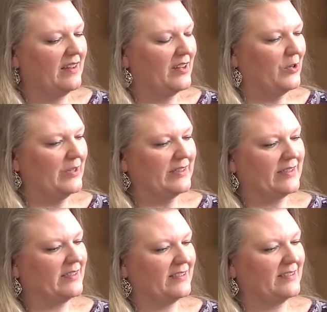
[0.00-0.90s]

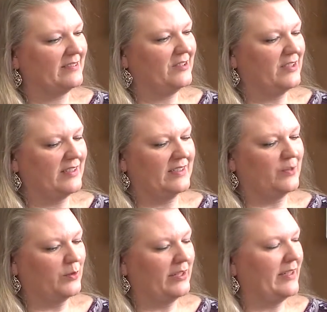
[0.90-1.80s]
it's
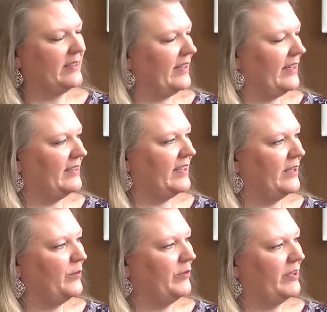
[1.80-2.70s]
a really exciting
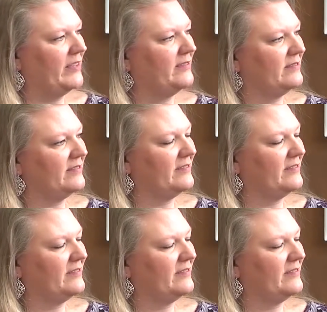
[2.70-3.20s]
time. We've got